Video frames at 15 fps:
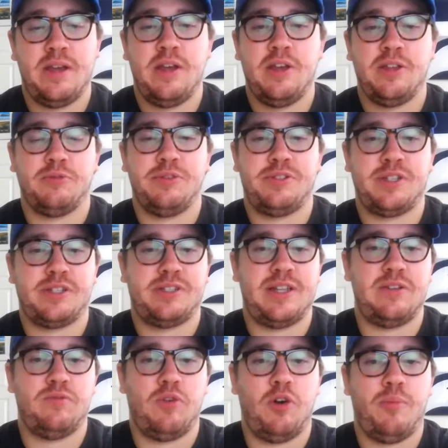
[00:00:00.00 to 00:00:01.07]
316
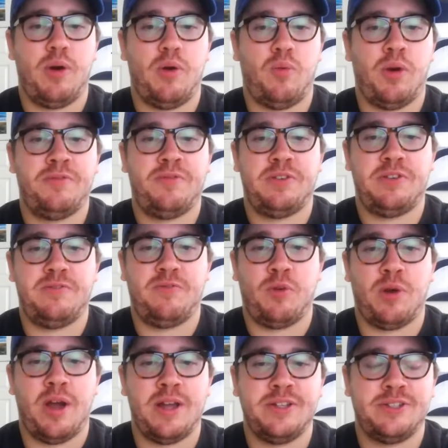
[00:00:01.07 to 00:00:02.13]
wOBA,
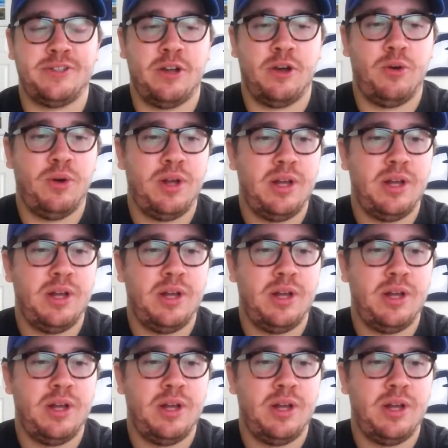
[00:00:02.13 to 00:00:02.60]
154 ISO.